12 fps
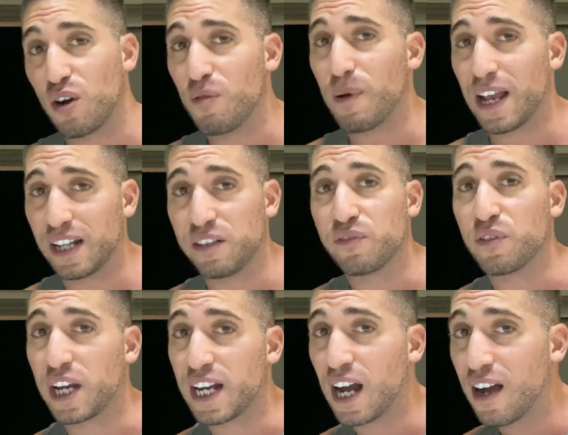by Eleni
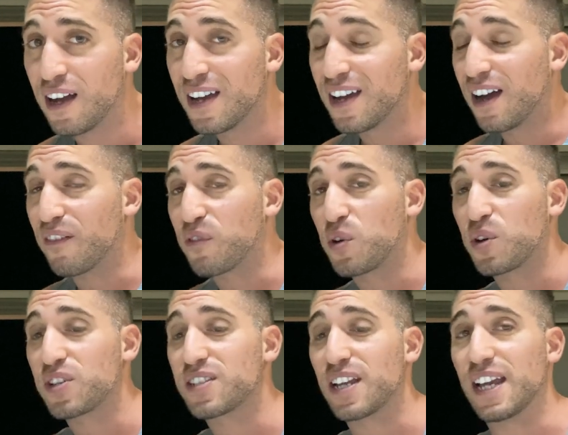Fureira, of
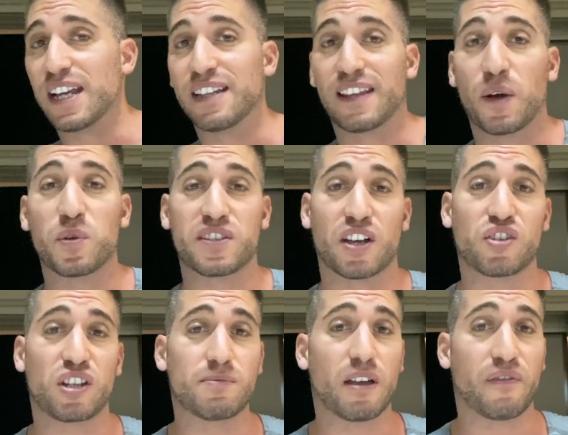course, and that was
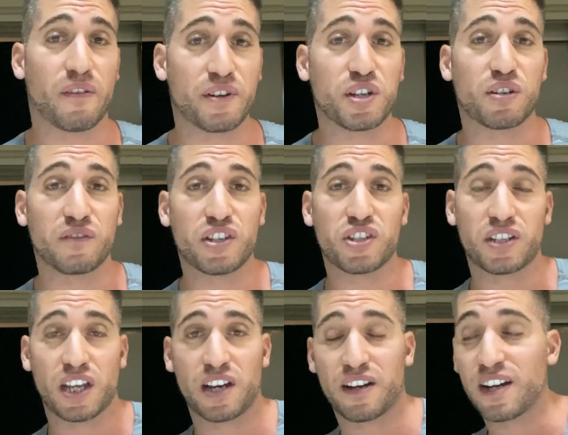actually my favorite Eurovision
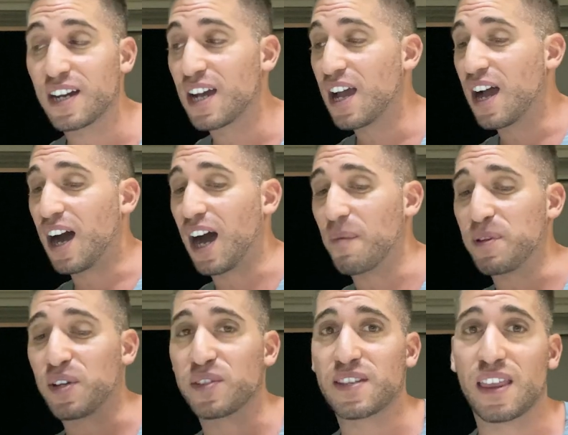year
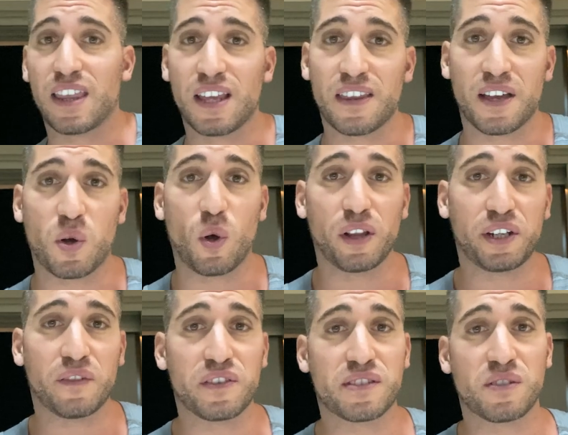because I think the quality
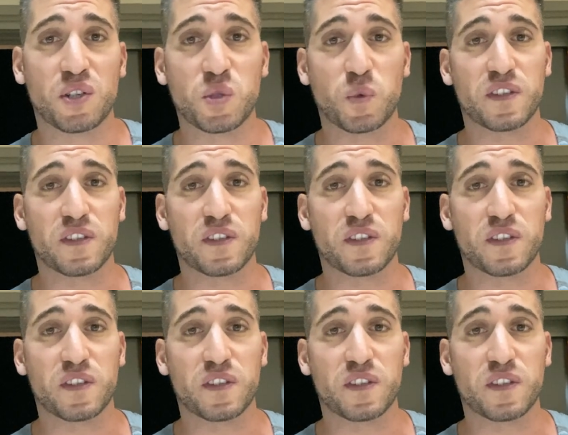of the songs was